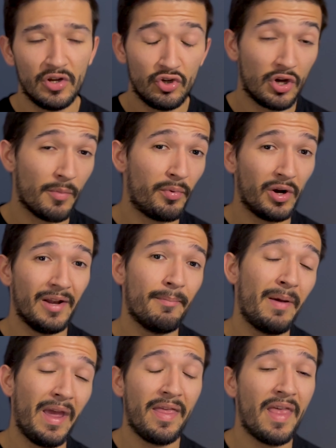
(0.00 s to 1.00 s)
You can probably
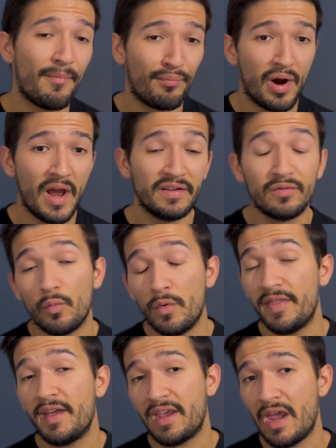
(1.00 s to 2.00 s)
pay that price
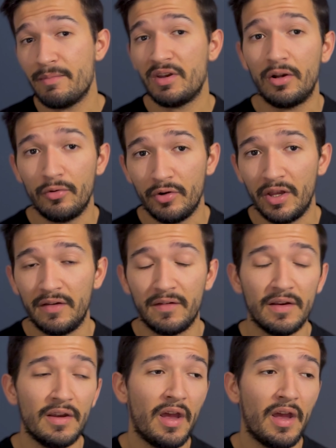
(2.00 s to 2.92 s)
with a game included.